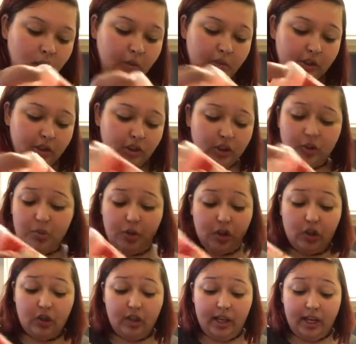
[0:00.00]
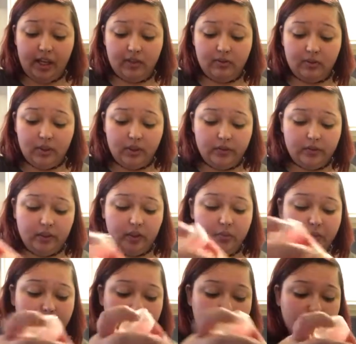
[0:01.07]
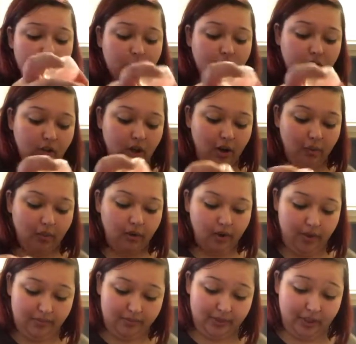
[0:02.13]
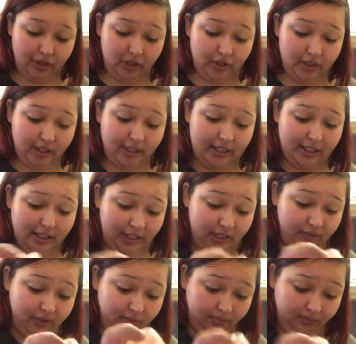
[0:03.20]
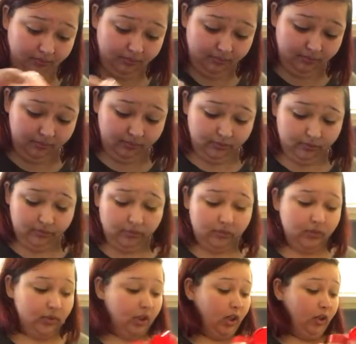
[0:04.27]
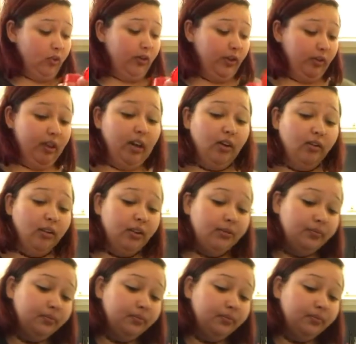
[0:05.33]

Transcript: But just sprinkle that over your mixture in the crock pot. Make sure to get it even all the way around.